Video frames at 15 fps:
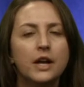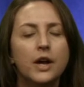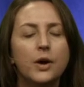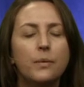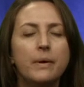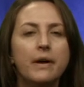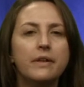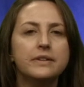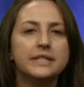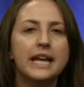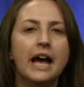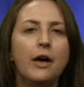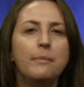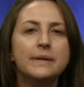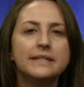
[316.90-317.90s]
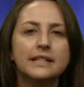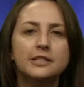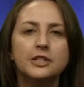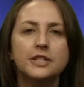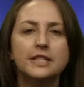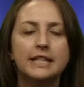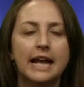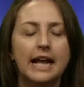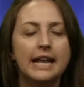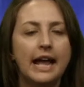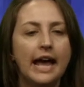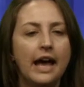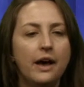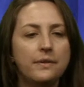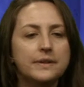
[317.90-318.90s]
Well, to help us understand
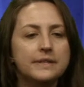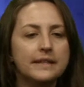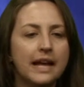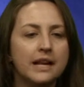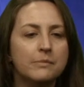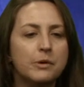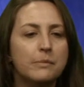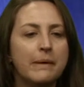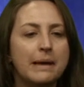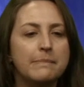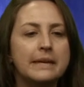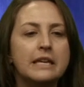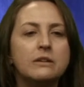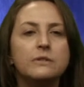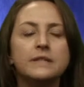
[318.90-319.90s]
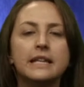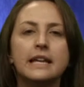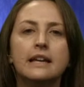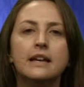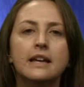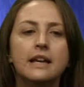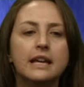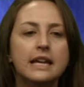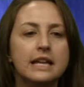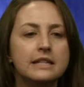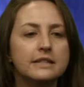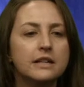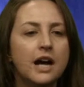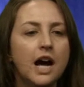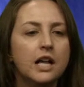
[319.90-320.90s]
how this animal might be using
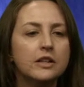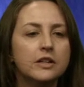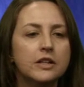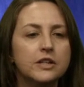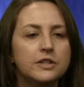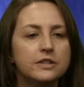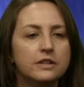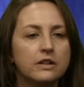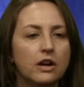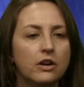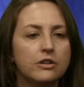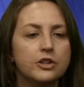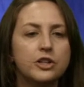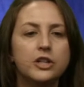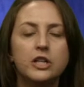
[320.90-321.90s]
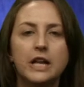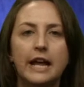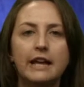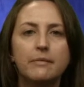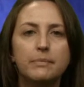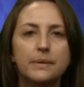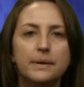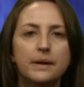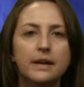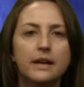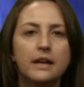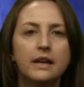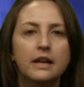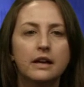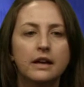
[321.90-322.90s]
its colors or shape
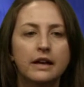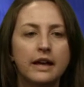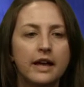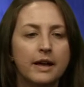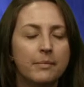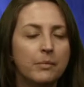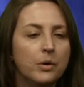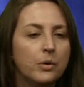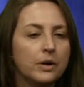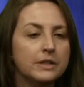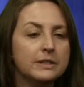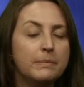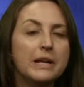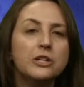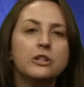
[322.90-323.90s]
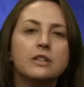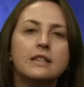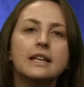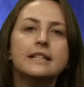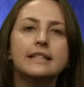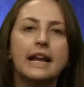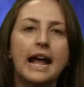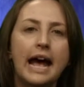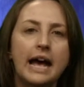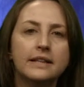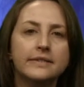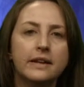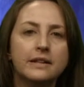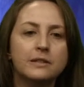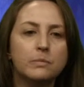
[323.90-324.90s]
um, or special things that it
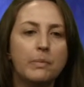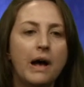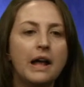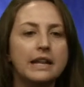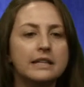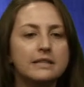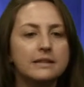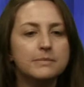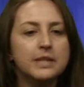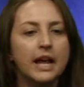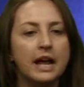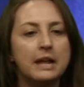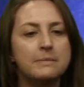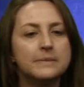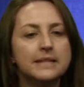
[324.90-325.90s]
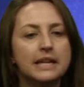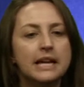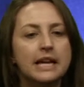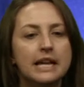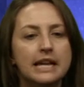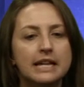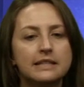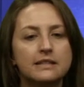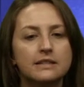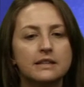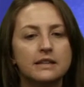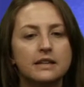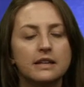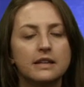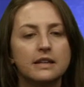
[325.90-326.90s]
has on its body, sometimes it's
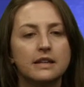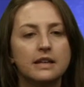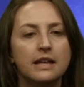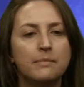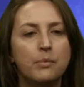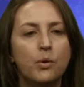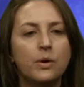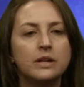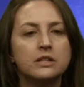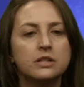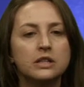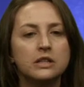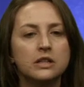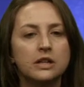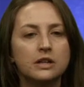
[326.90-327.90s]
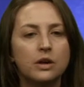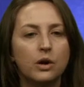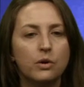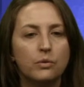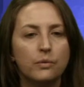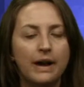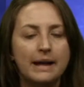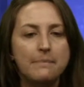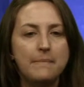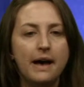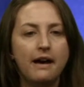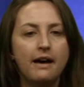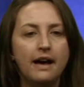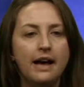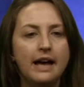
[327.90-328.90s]
important to look right
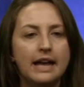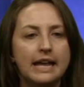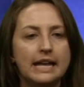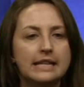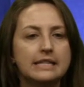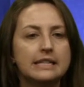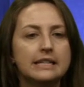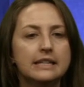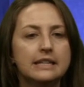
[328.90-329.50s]
behind